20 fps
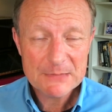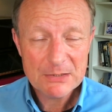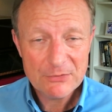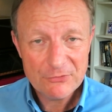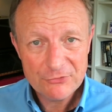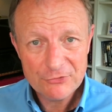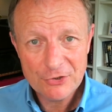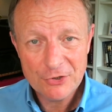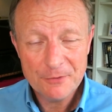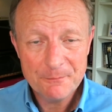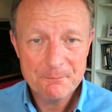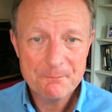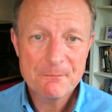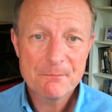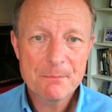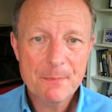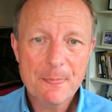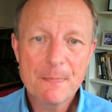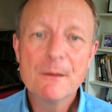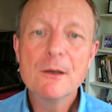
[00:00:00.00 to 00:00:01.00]
So,
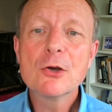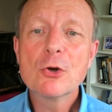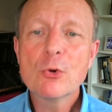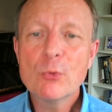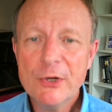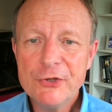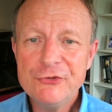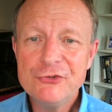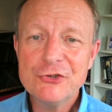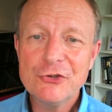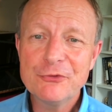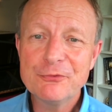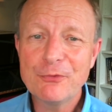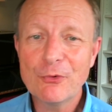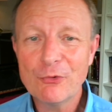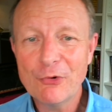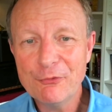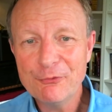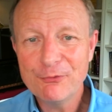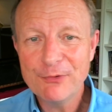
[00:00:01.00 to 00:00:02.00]
questions for
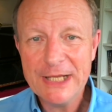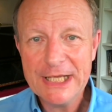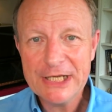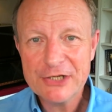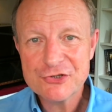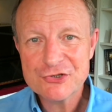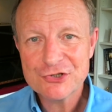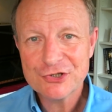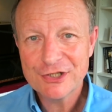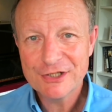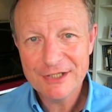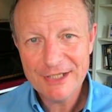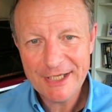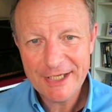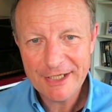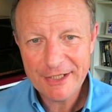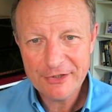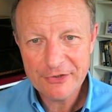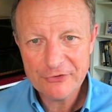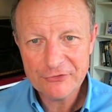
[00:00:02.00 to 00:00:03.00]
reflection
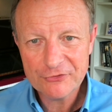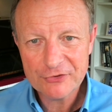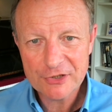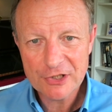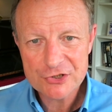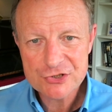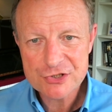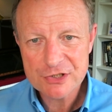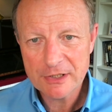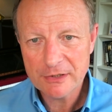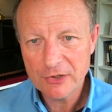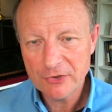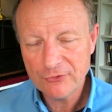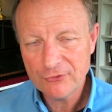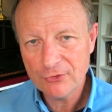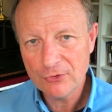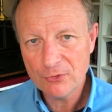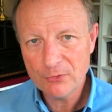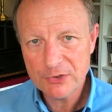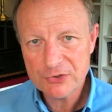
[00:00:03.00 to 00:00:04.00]
and discussion. I got
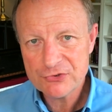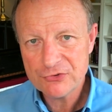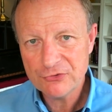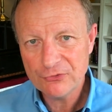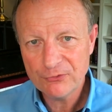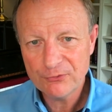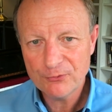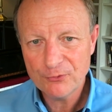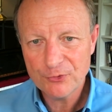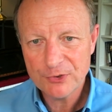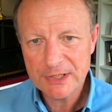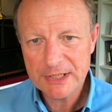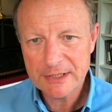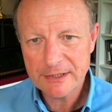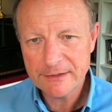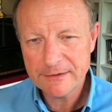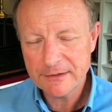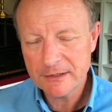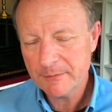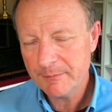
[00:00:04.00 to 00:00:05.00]
two questions for you here to
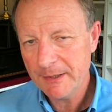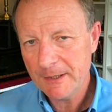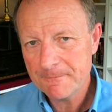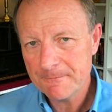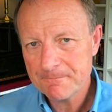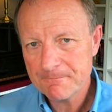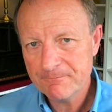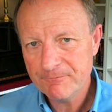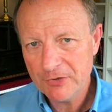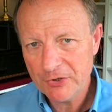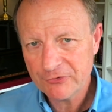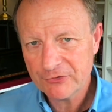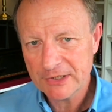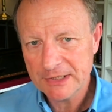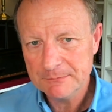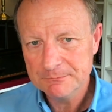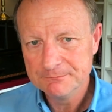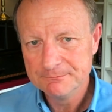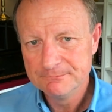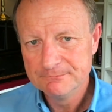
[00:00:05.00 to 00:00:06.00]
think about. Firstly,
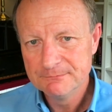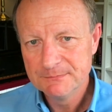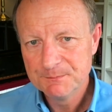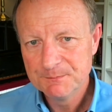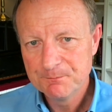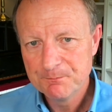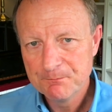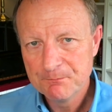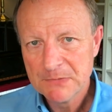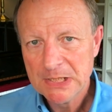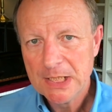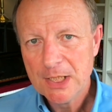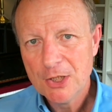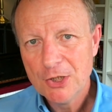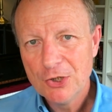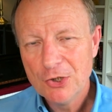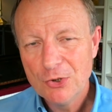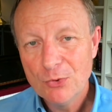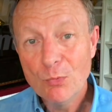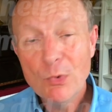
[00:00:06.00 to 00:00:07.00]

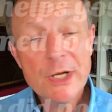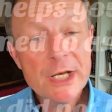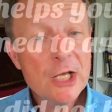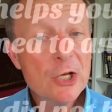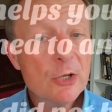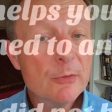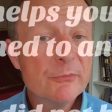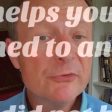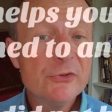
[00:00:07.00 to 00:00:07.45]
what helps